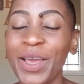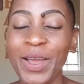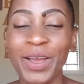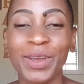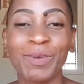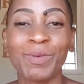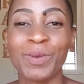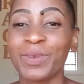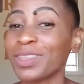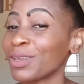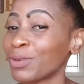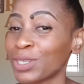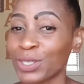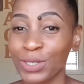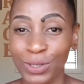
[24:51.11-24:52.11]
I mean, they were
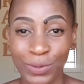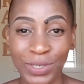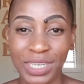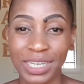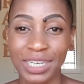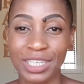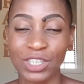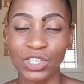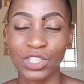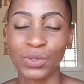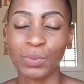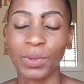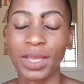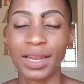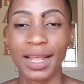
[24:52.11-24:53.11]
so delicious.
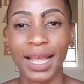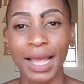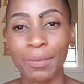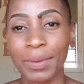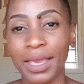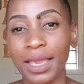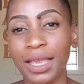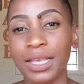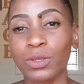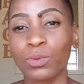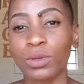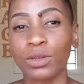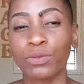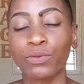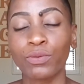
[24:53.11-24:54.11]
We had cupcakes, we
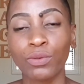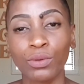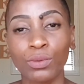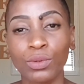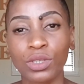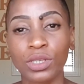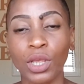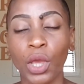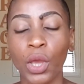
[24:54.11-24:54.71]
had fruits,